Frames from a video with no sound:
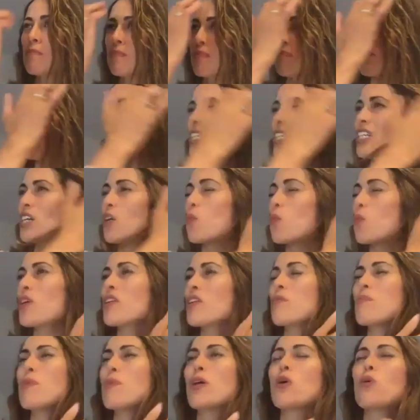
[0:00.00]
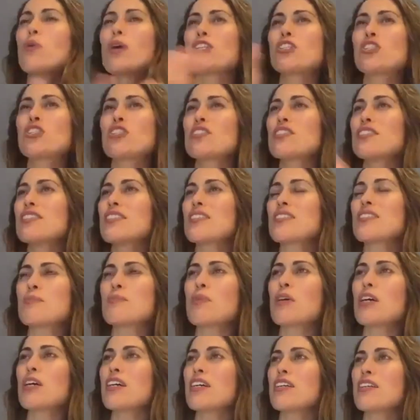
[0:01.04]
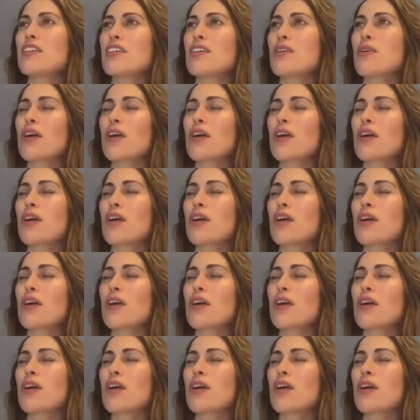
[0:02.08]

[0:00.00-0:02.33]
one of the big questions has been,